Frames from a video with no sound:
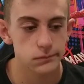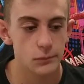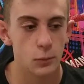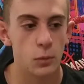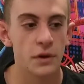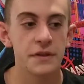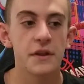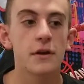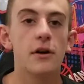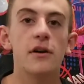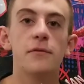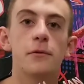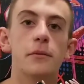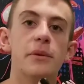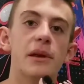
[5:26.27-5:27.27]
what the
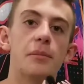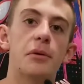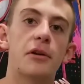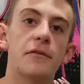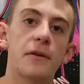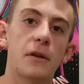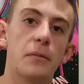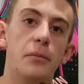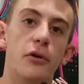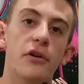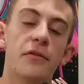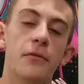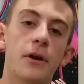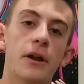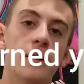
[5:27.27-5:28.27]
golf would be a perfect
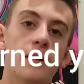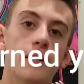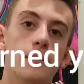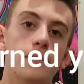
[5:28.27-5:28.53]
boyfriend?